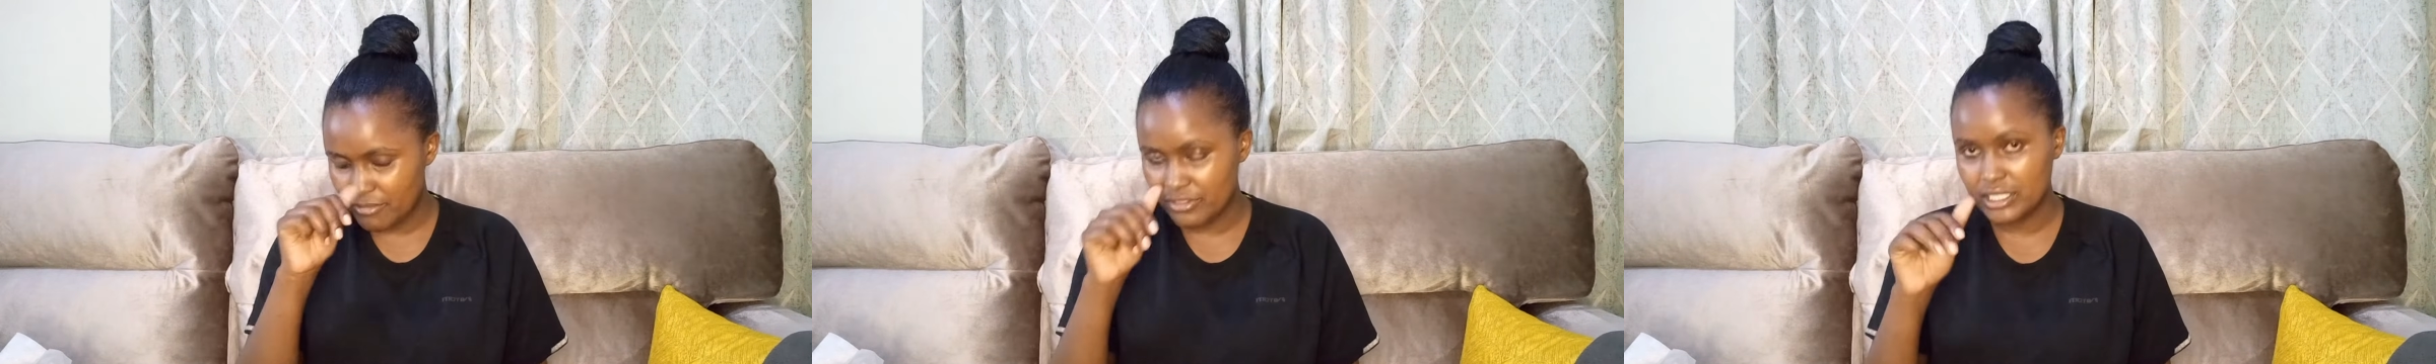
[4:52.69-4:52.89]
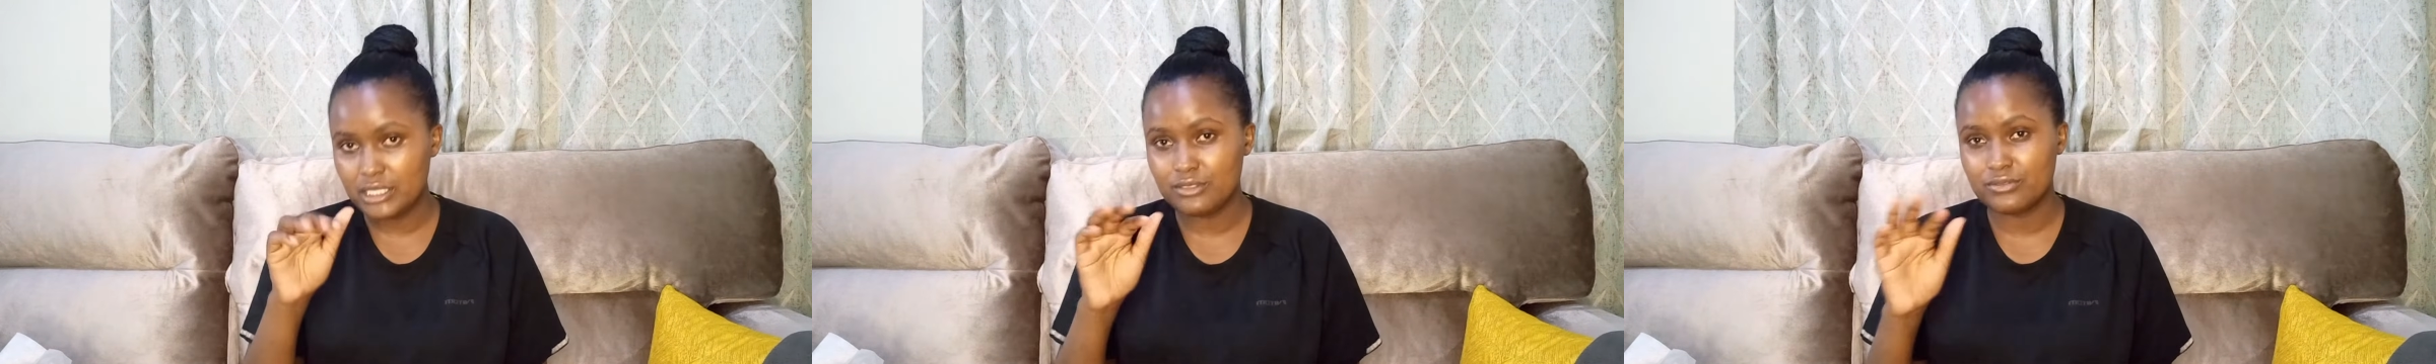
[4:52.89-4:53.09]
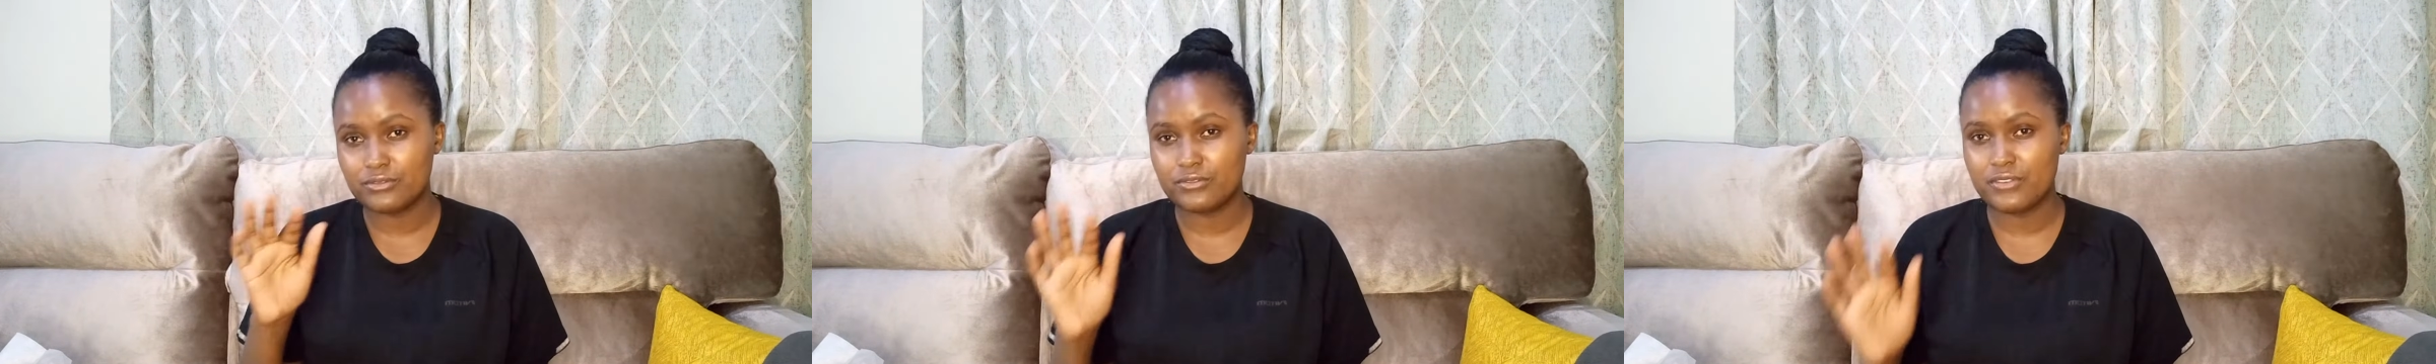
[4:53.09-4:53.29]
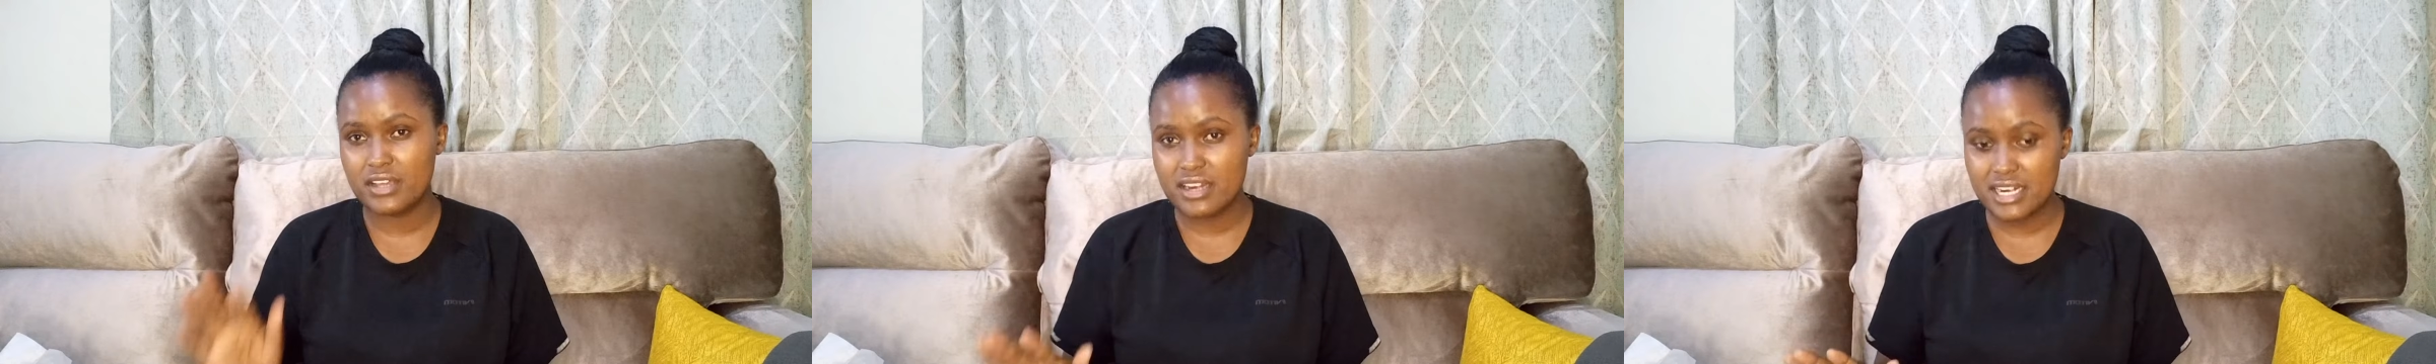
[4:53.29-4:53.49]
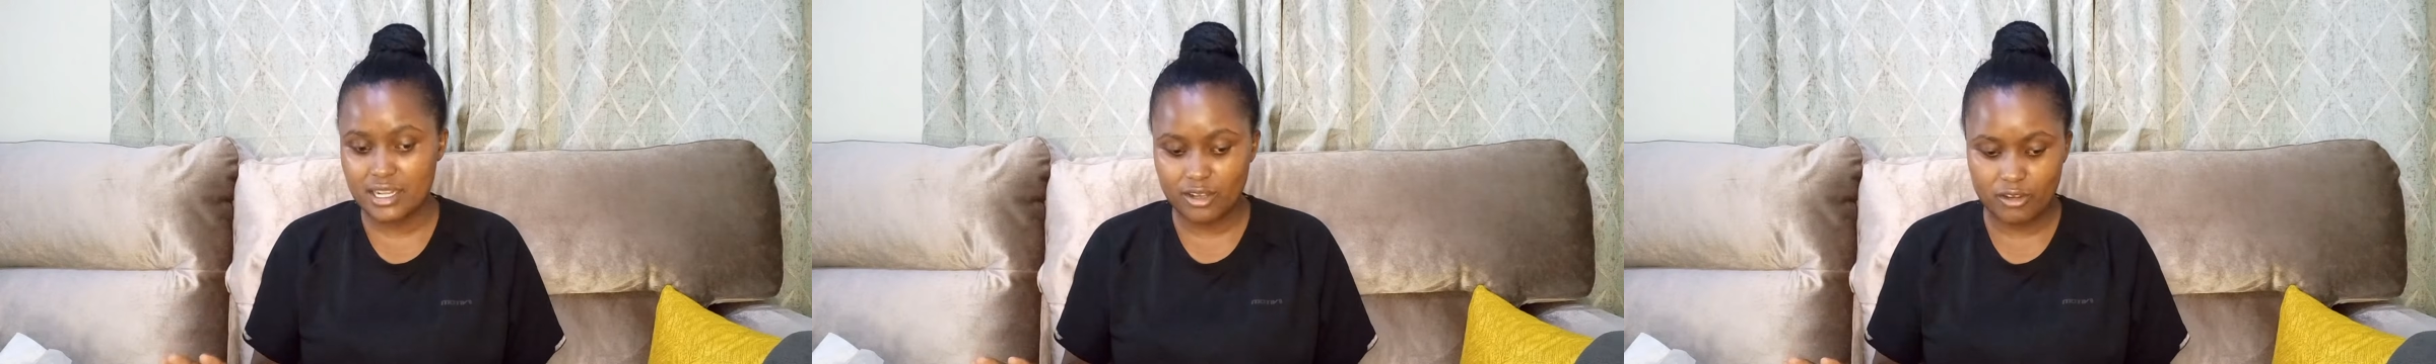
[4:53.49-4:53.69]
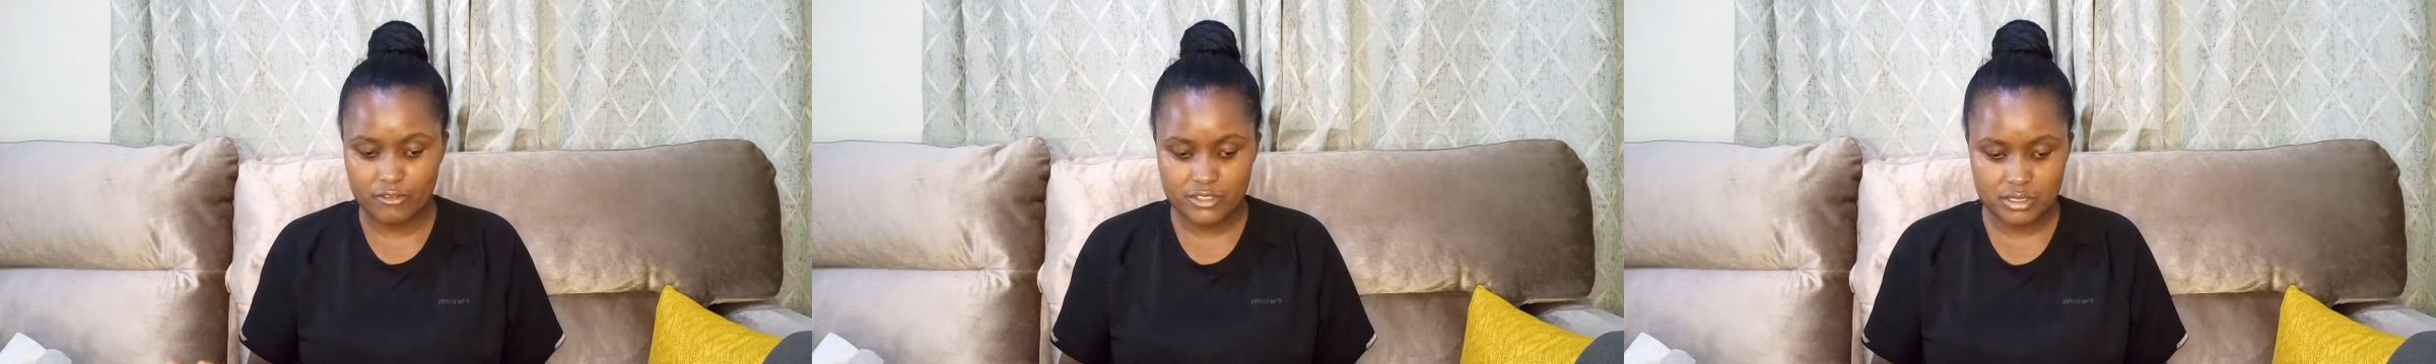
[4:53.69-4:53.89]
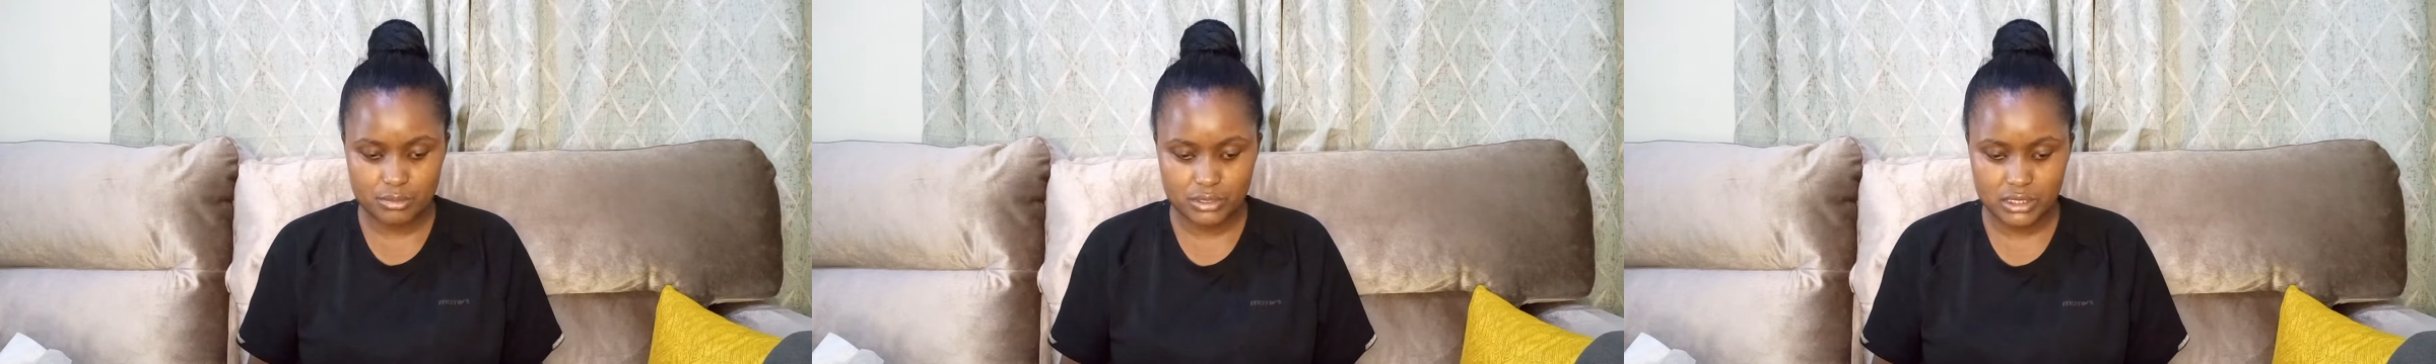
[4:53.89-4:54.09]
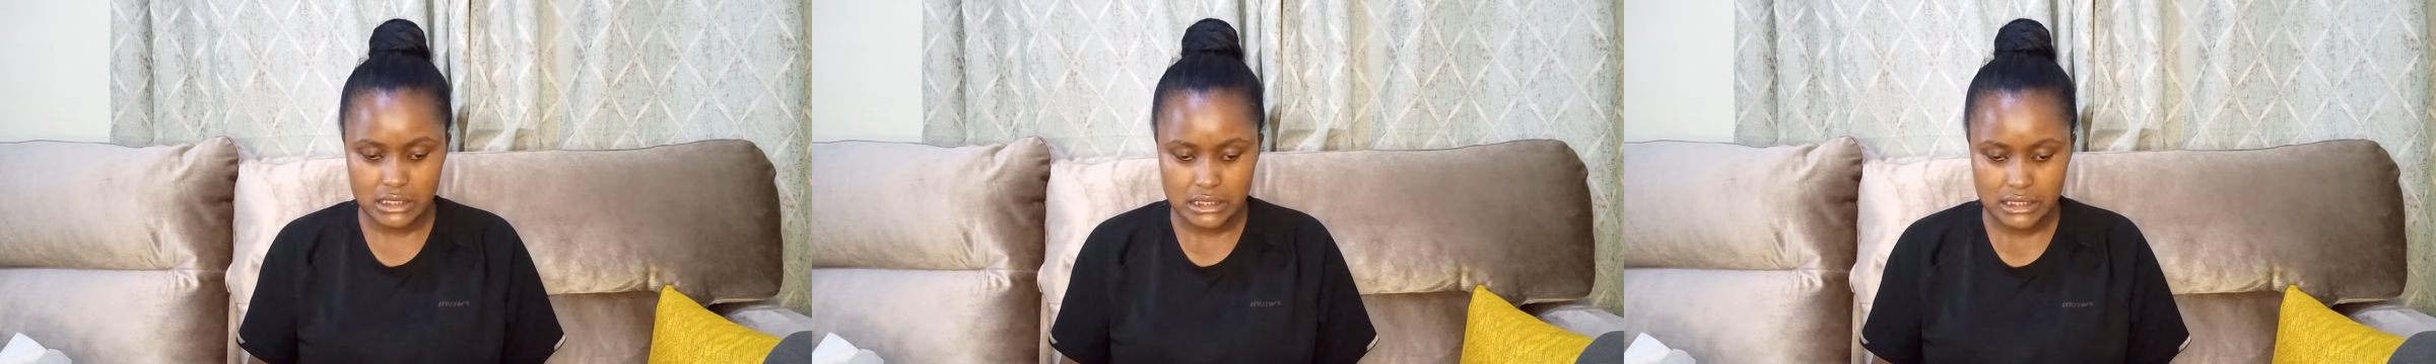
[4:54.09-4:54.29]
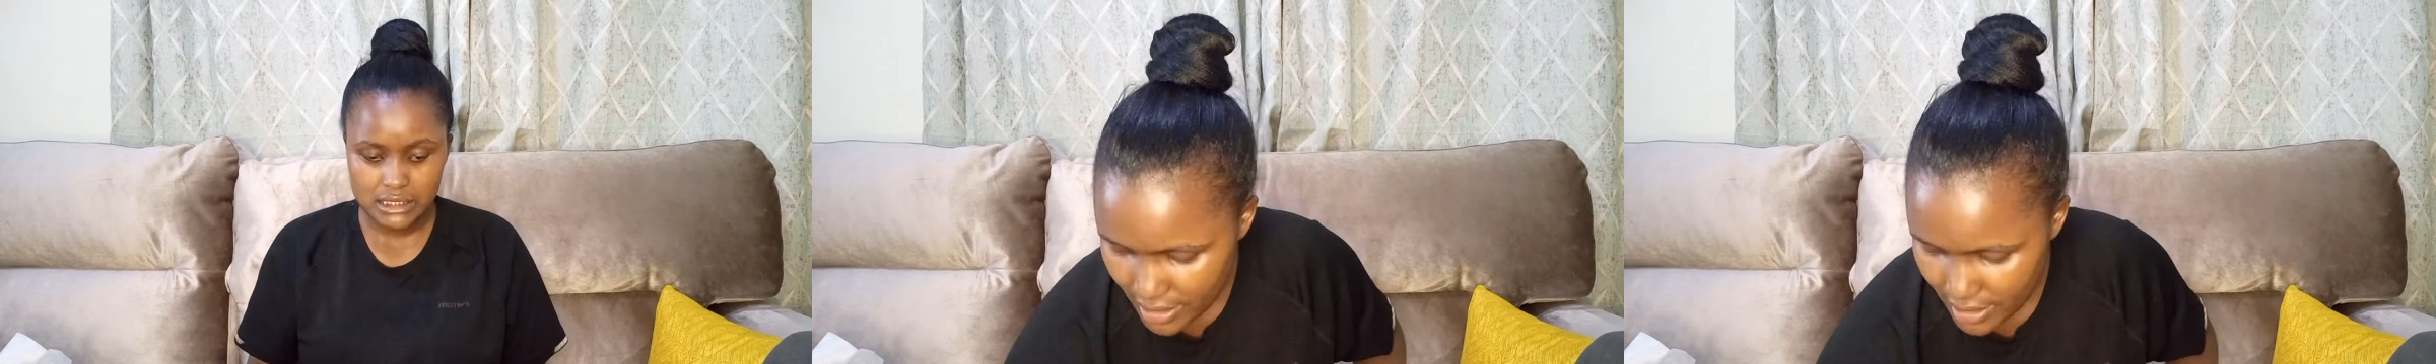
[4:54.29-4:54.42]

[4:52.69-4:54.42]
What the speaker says: feel very comfortable.